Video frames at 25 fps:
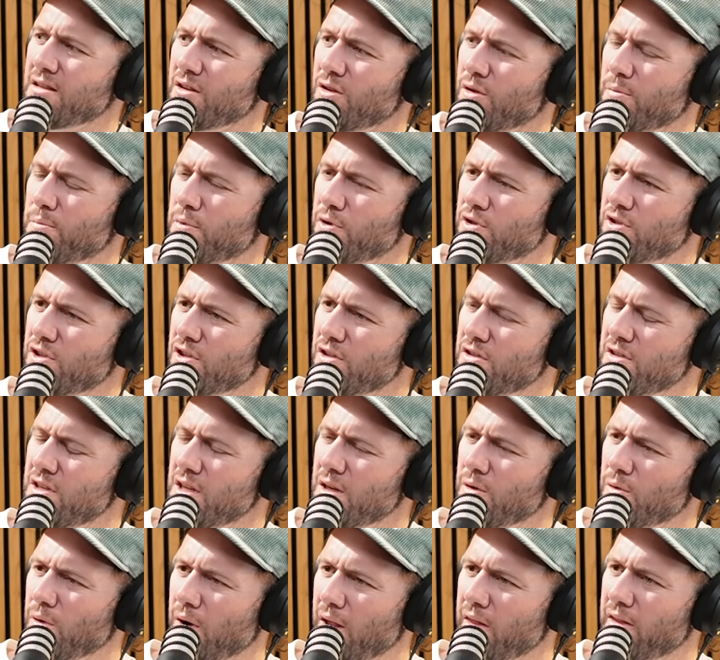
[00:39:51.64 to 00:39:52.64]
is there a
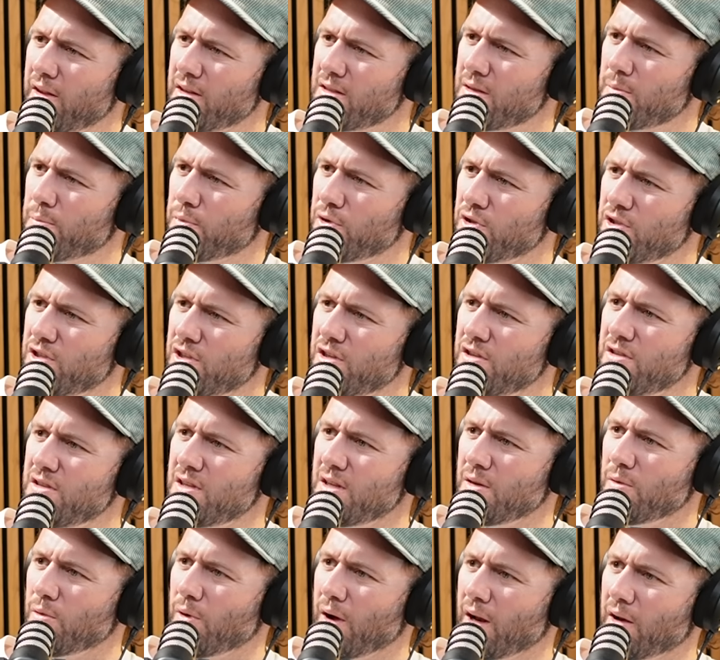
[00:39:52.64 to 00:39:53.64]
producing one? There's a
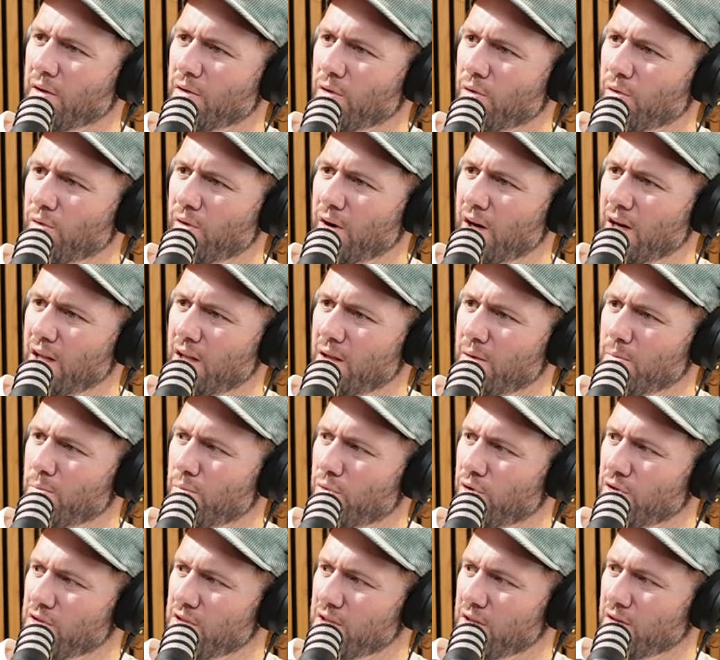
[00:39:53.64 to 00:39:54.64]
producing one already
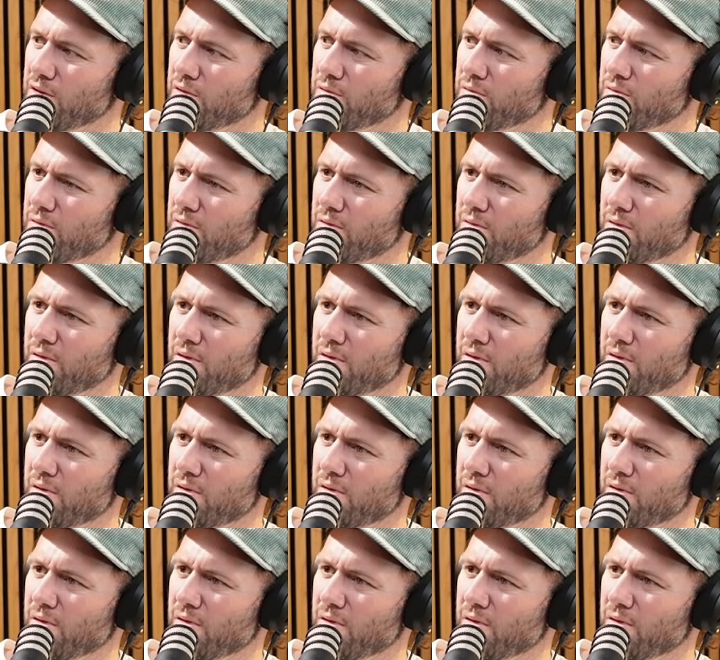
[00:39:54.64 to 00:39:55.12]
in Brazil.